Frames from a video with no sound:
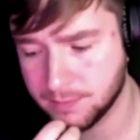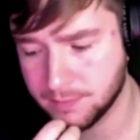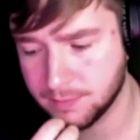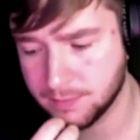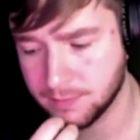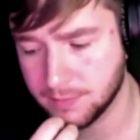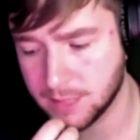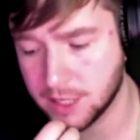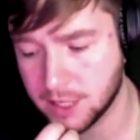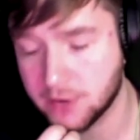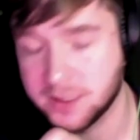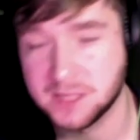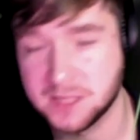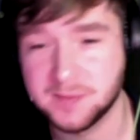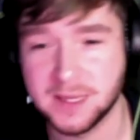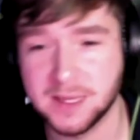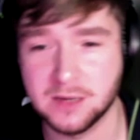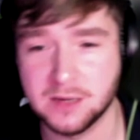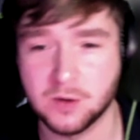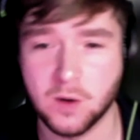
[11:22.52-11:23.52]
it's
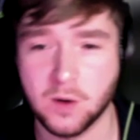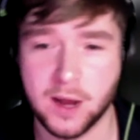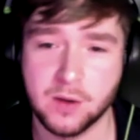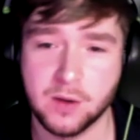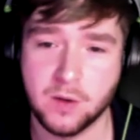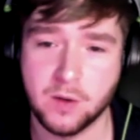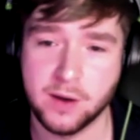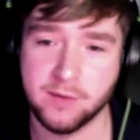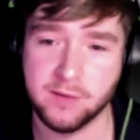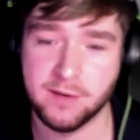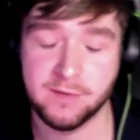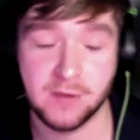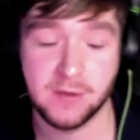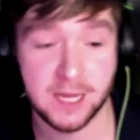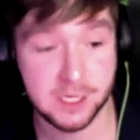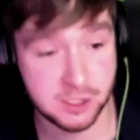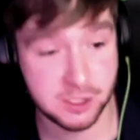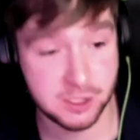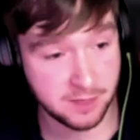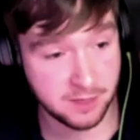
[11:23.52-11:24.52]
been quite
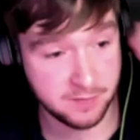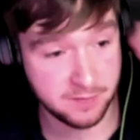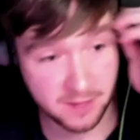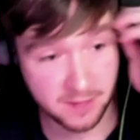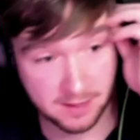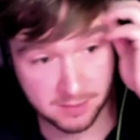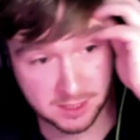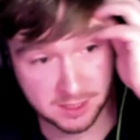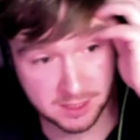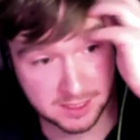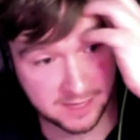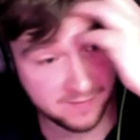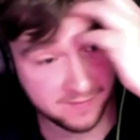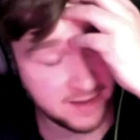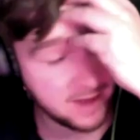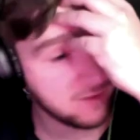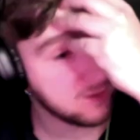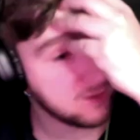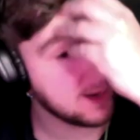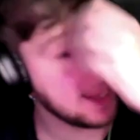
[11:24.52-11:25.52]
revelationary for them, because they've
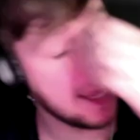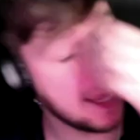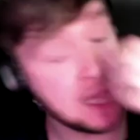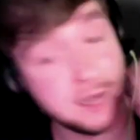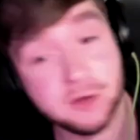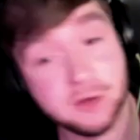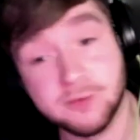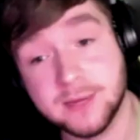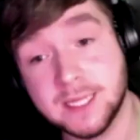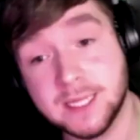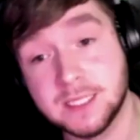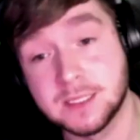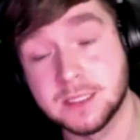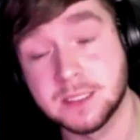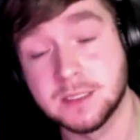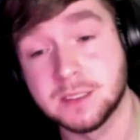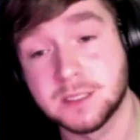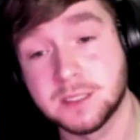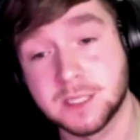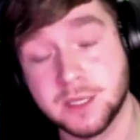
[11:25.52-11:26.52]
never really had a
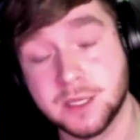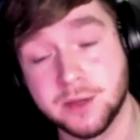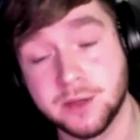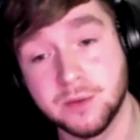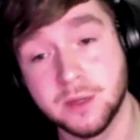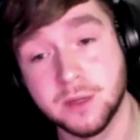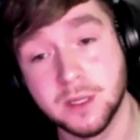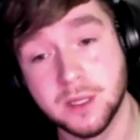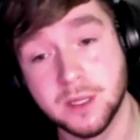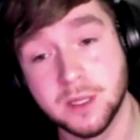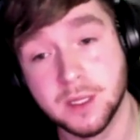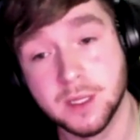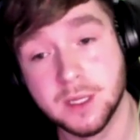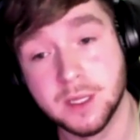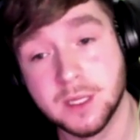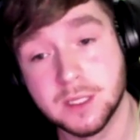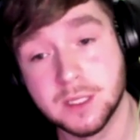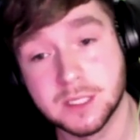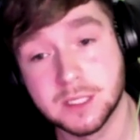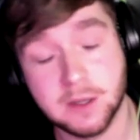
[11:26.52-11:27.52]
reason to
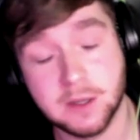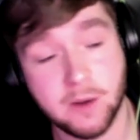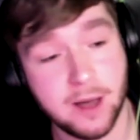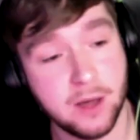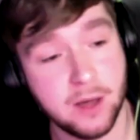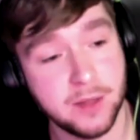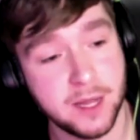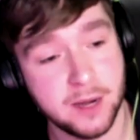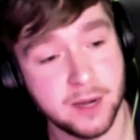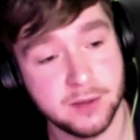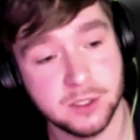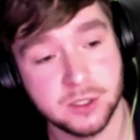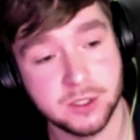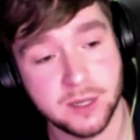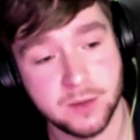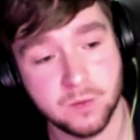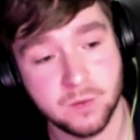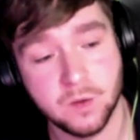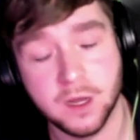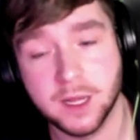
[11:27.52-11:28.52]
go out there and try
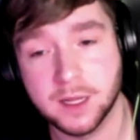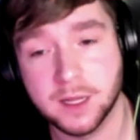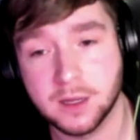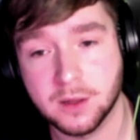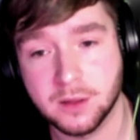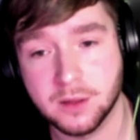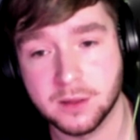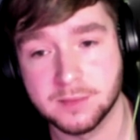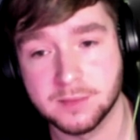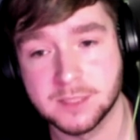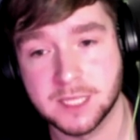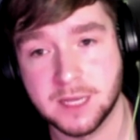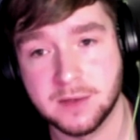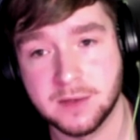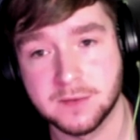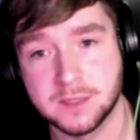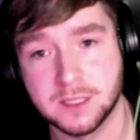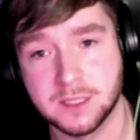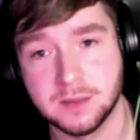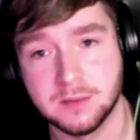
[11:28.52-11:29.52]
and work on
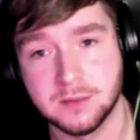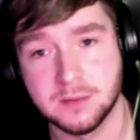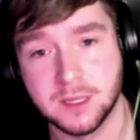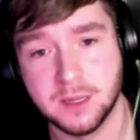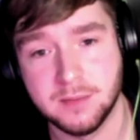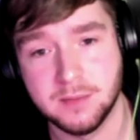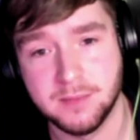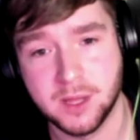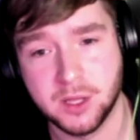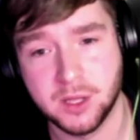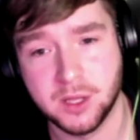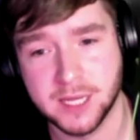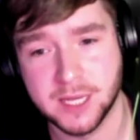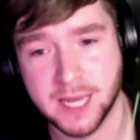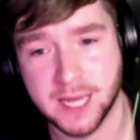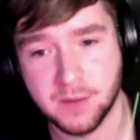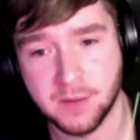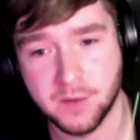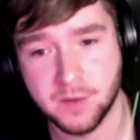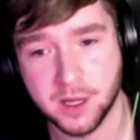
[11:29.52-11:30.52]
themselves and build a
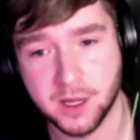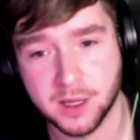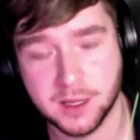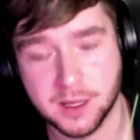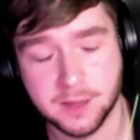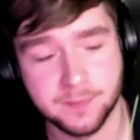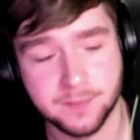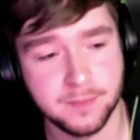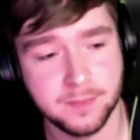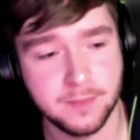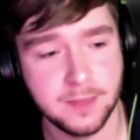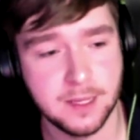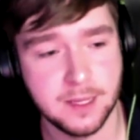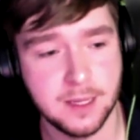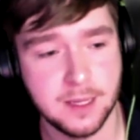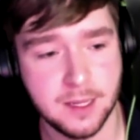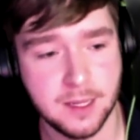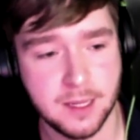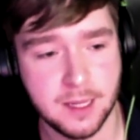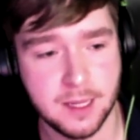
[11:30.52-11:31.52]
network.
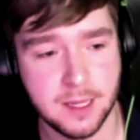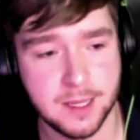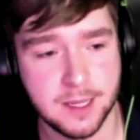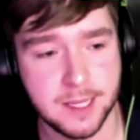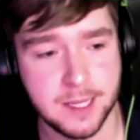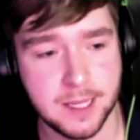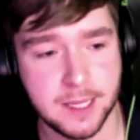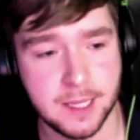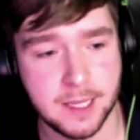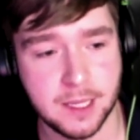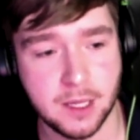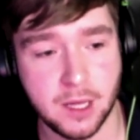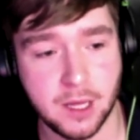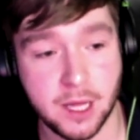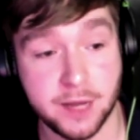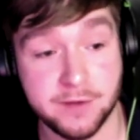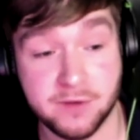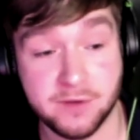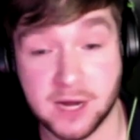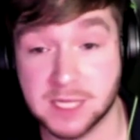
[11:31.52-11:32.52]

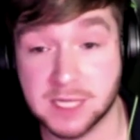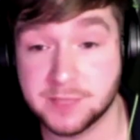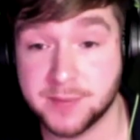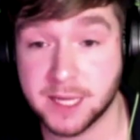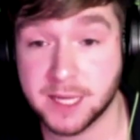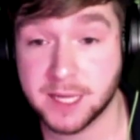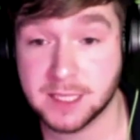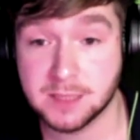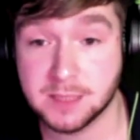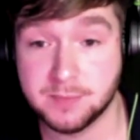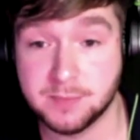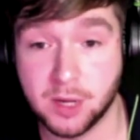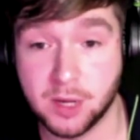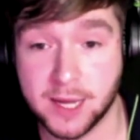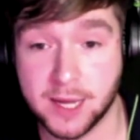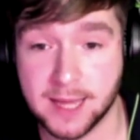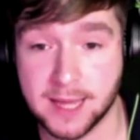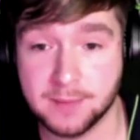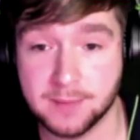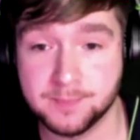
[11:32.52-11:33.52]
Another aspect is bullying.